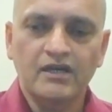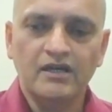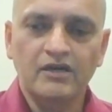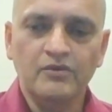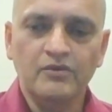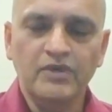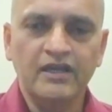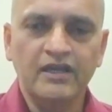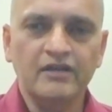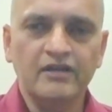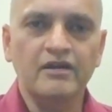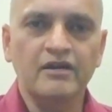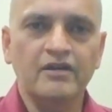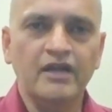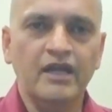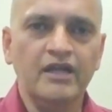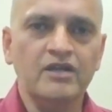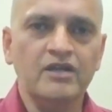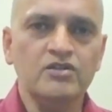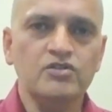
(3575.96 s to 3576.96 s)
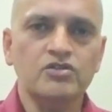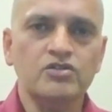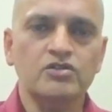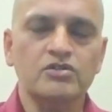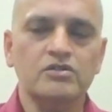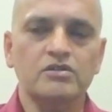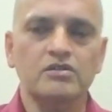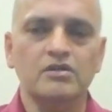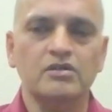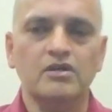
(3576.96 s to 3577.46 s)
We can arrange
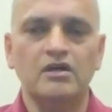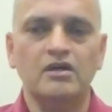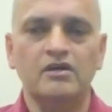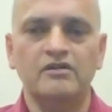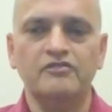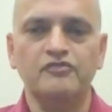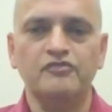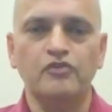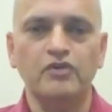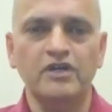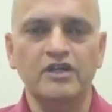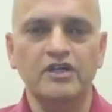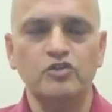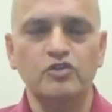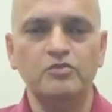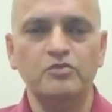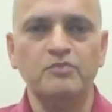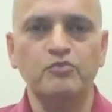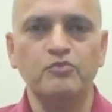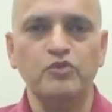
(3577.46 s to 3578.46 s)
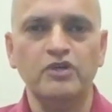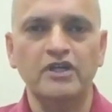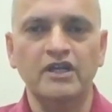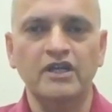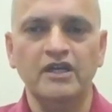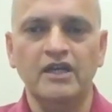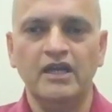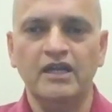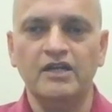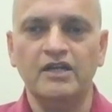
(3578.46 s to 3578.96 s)
for it to be put
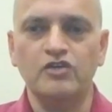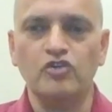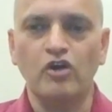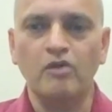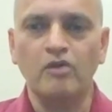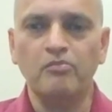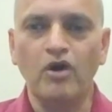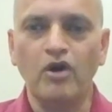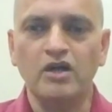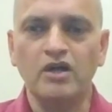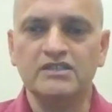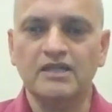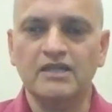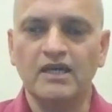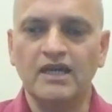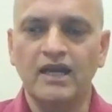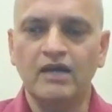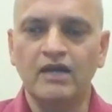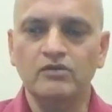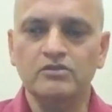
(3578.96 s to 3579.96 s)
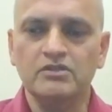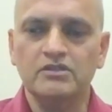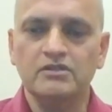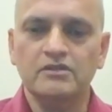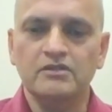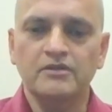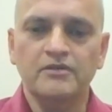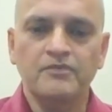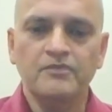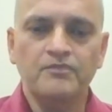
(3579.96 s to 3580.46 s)
in a Dropbox account
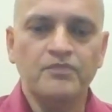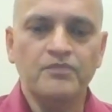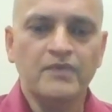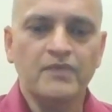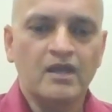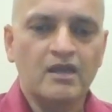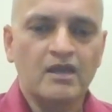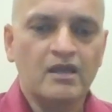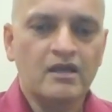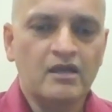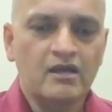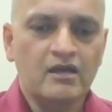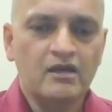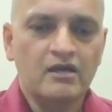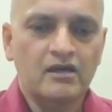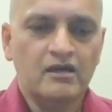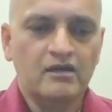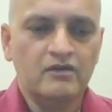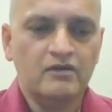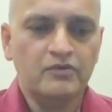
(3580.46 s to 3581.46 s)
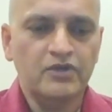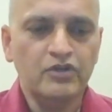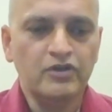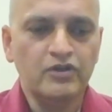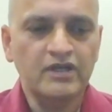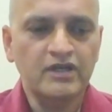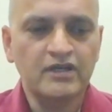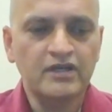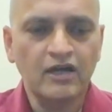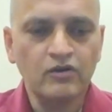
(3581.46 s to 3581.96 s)
where you
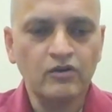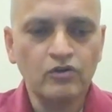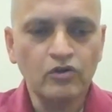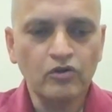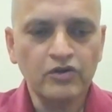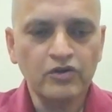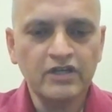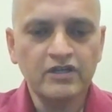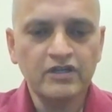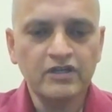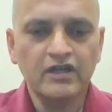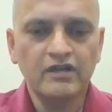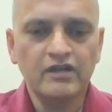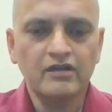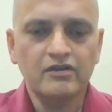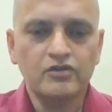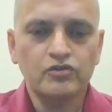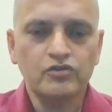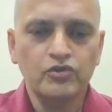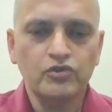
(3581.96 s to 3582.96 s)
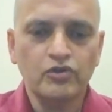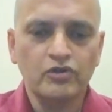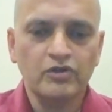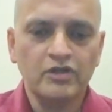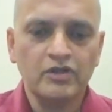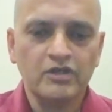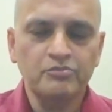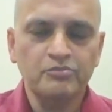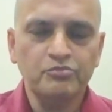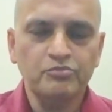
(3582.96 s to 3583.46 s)
can download it to your
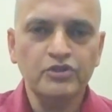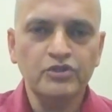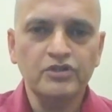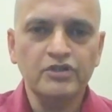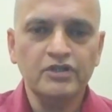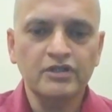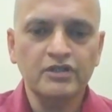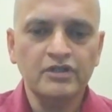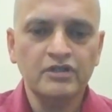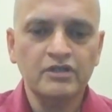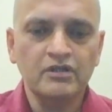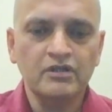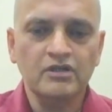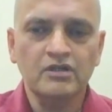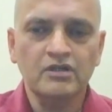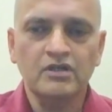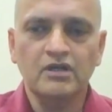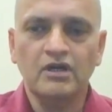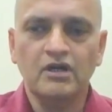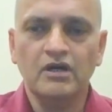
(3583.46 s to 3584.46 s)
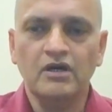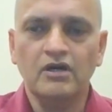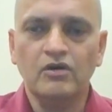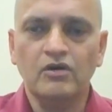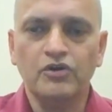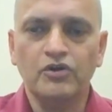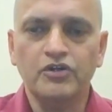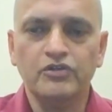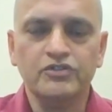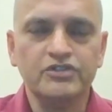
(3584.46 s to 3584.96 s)
computer
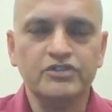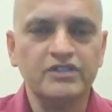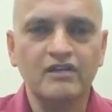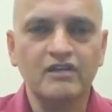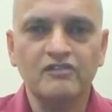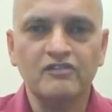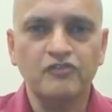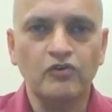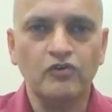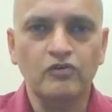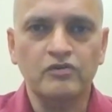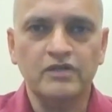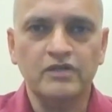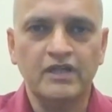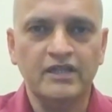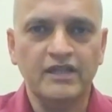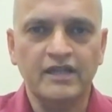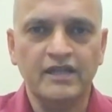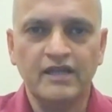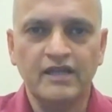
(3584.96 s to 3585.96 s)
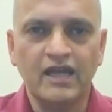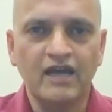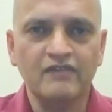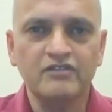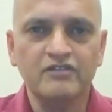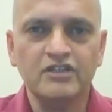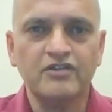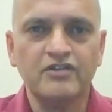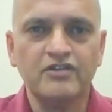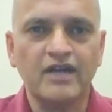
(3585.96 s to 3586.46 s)
or your cell phone and then have
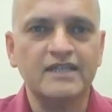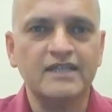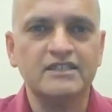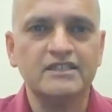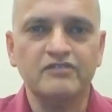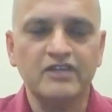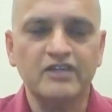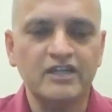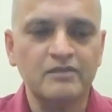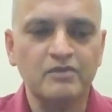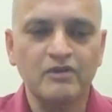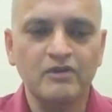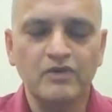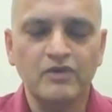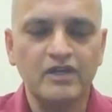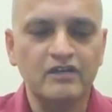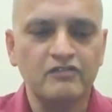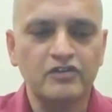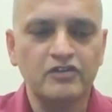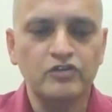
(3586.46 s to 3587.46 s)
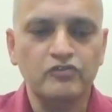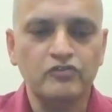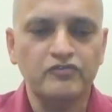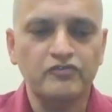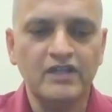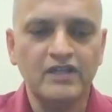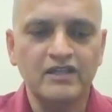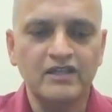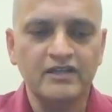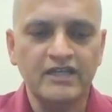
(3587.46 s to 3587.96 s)
the tracks available whenever you
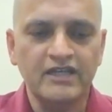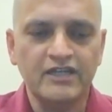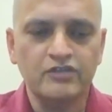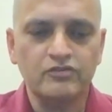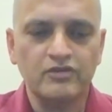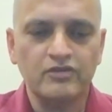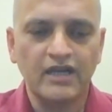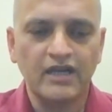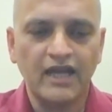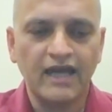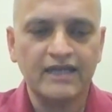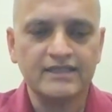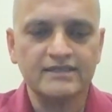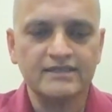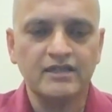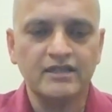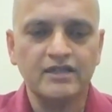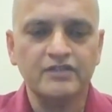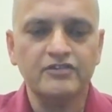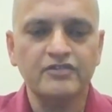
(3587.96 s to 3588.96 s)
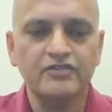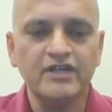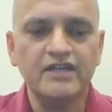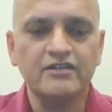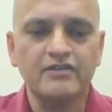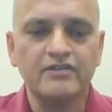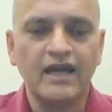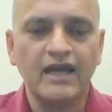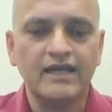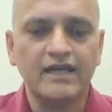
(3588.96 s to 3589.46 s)
feel the need to relax. There are 3
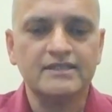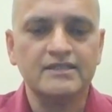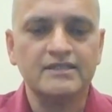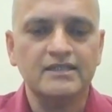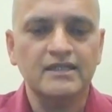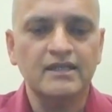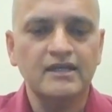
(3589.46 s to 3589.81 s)
tracks